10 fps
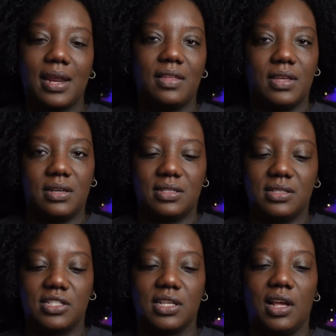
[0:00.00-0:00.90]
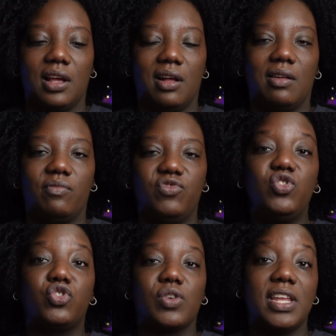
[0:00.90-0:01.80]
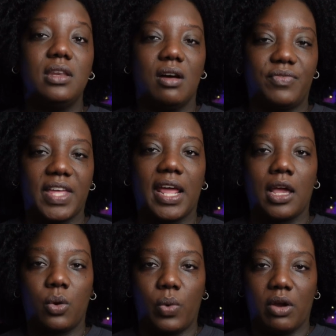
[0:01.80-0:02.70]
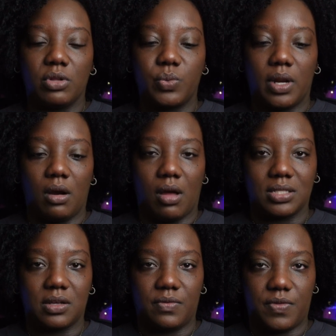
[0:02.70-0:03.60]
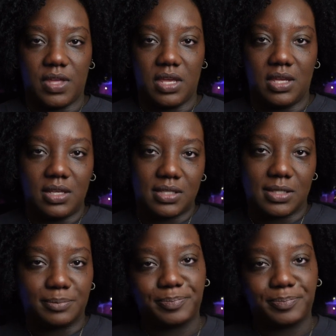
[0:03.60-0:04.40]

I think this is neutral enough that I can wear it with a lot of things.